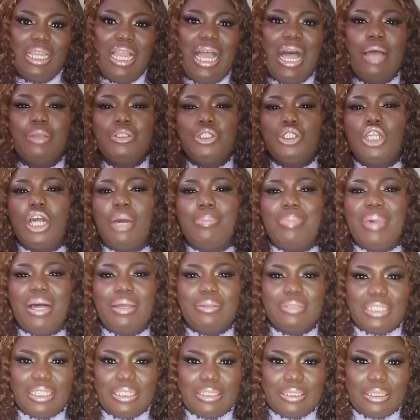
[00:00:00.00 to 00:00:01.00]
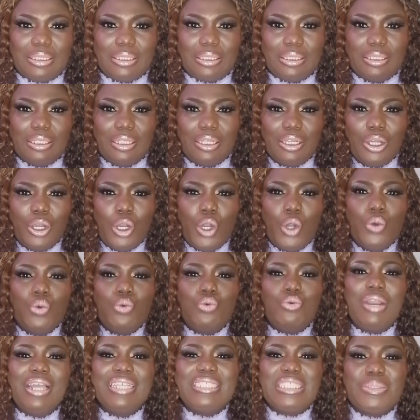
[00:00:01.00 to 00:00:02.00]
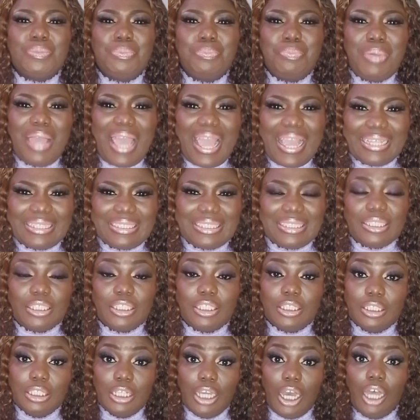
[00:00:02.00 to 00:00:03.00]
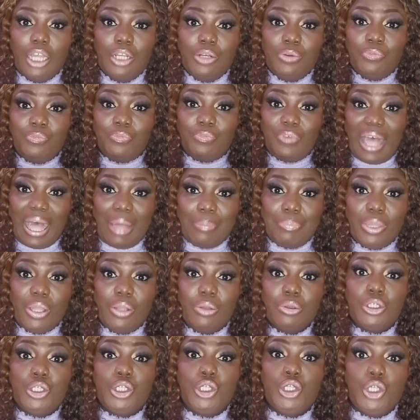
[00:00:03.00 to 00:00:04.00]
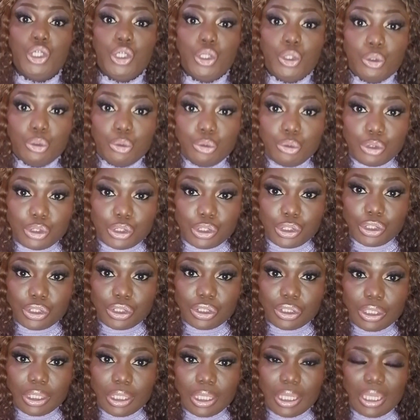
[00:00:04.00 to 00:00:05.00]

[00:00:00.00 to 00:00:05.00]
How do you go about this? Respect non-verbal cues.